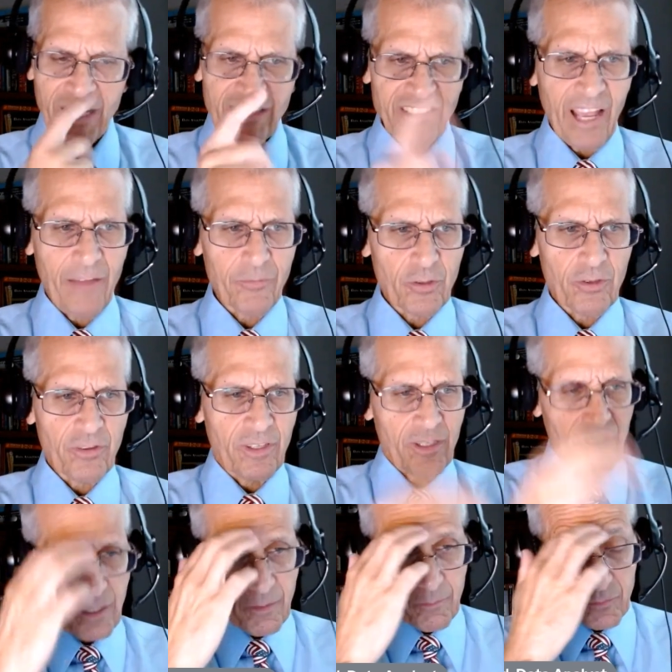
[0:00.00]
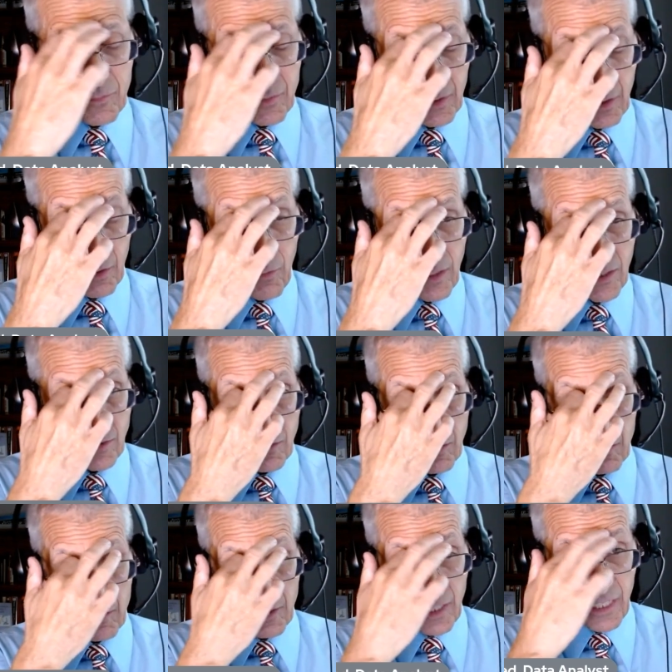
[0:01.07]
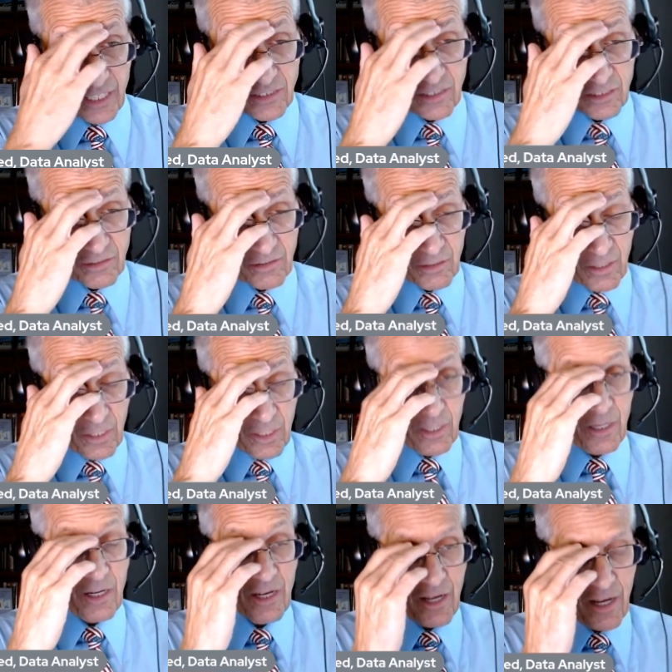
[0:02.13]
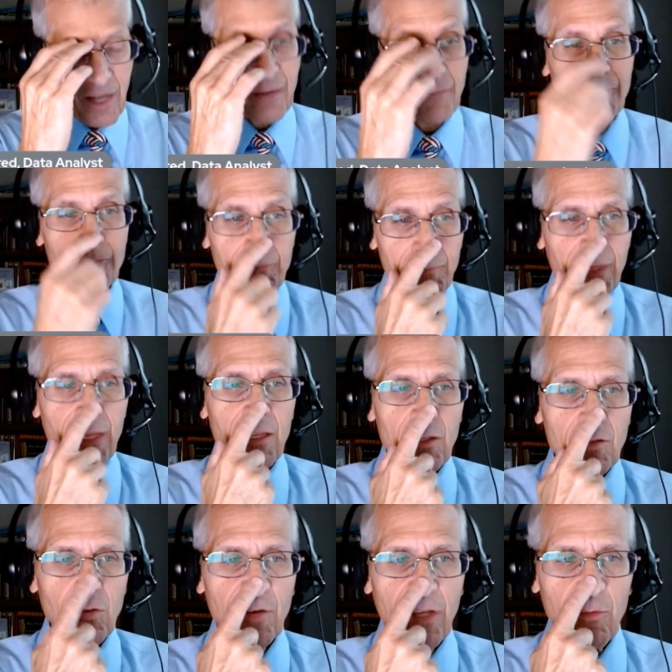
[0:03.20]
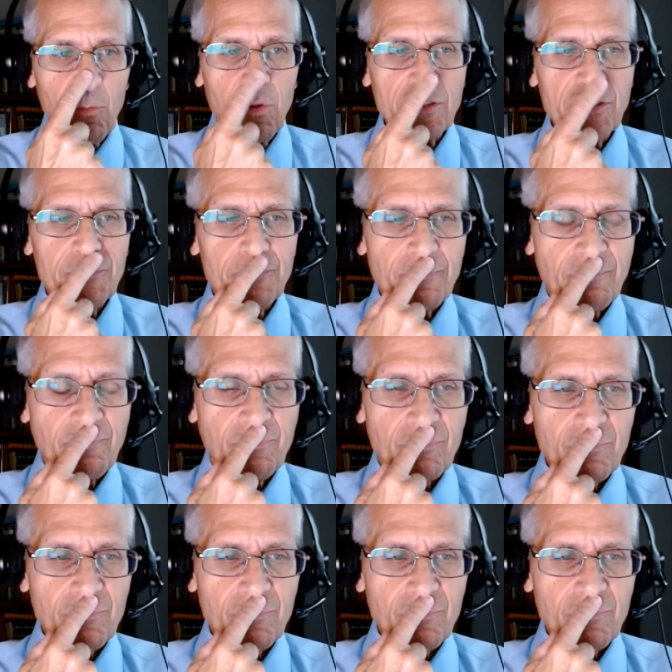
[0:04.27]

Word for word: That's after the, um, the congressional elections. Huh. So in other words,